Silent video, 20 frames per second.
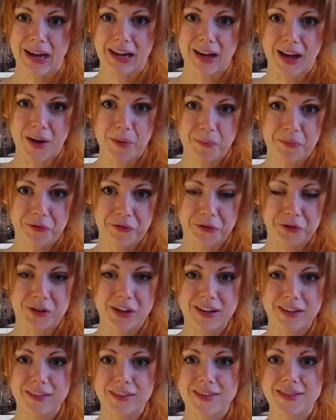up for
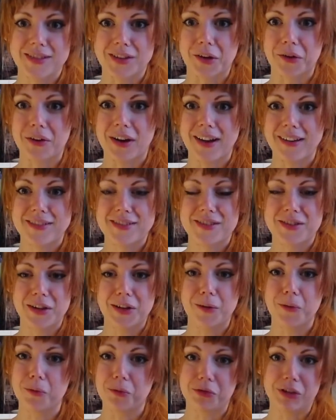it, so I
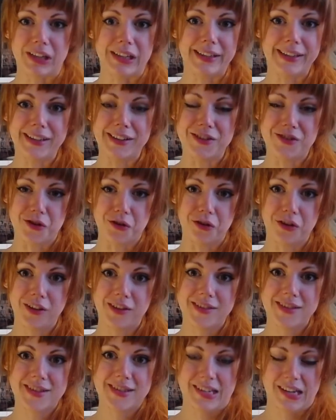still really enjoyed
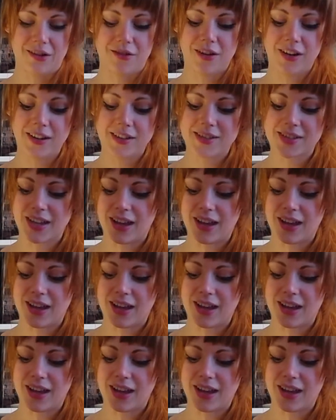the series,